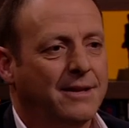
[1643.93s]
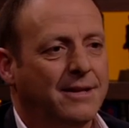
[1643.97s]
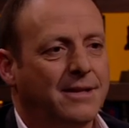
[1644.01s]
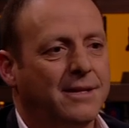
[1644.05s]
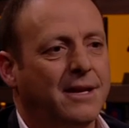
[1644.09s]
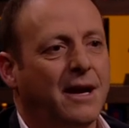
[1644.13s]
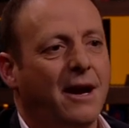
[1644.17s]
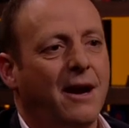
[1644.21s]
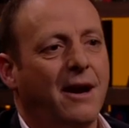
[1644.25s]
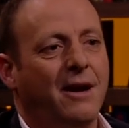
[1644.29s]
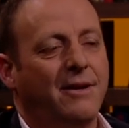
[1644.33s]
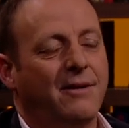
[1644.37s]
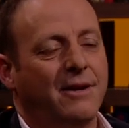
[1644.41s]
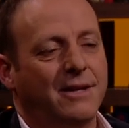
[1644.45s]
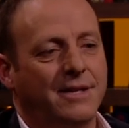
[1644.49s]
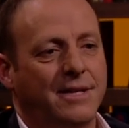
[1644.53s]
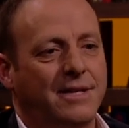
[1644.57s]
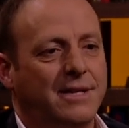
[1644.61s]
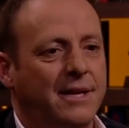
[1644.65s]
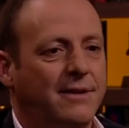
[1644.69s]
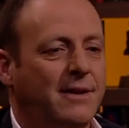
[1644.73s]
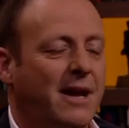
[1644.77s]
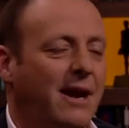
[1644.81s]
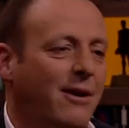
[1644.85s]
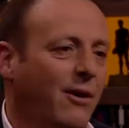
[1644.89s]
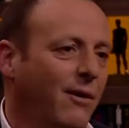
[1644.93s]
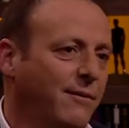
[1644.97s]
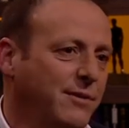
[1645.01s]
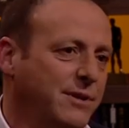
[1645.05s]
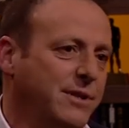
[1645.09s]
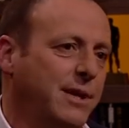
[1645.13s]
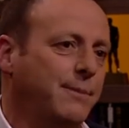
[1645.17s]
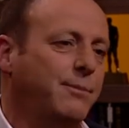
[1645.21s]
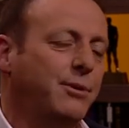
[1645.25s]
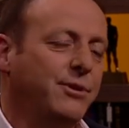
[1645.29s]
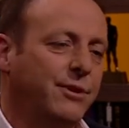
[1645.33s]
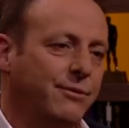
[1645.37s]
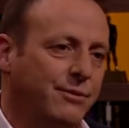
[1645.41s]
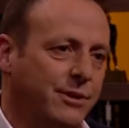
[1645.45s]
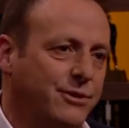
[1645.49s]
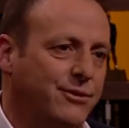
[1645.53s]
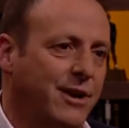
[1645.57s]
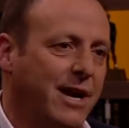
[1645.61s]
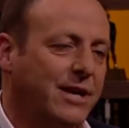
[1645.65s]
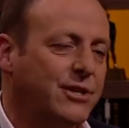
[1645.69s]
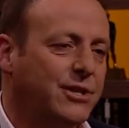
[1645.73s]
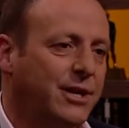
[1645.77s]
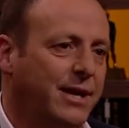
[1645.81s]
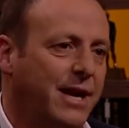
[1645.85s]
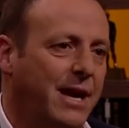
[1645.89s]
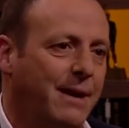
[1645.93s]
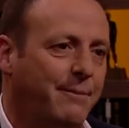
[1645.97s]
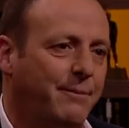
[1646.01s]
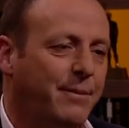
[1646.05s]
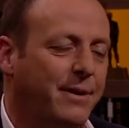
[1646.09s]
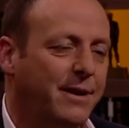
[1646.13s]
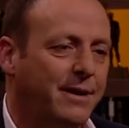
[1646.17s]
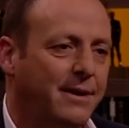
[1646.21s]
So, as I said, they obviously put the retraction out,